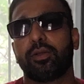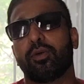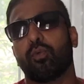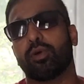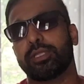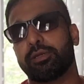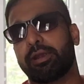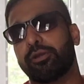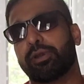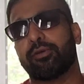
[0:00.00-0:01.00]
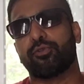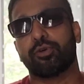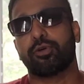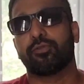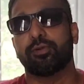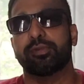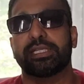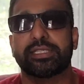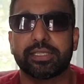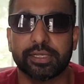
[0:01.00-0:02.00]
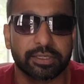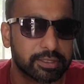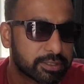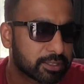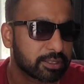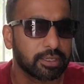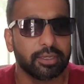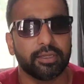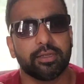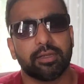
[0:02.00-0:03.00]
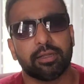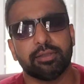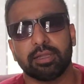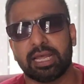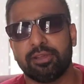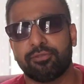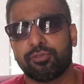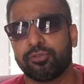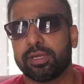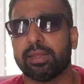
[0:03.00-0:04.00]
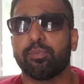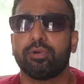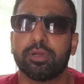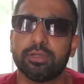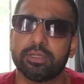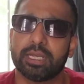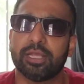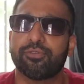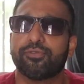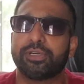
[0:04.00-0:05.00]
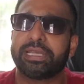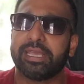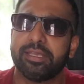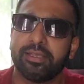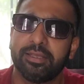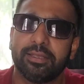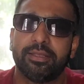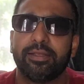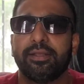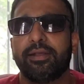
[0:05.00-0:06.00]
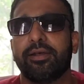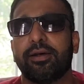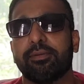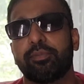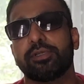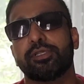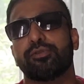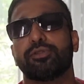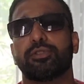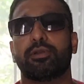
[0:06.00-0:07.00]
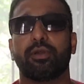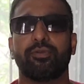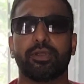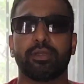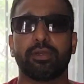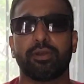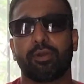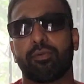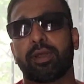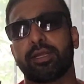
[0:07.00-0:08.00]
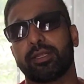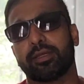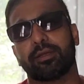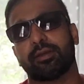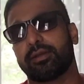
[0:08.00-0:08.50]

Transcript: what they're trying to evoke from this is the life of an emperor, the life of a king, a person who's driven, riding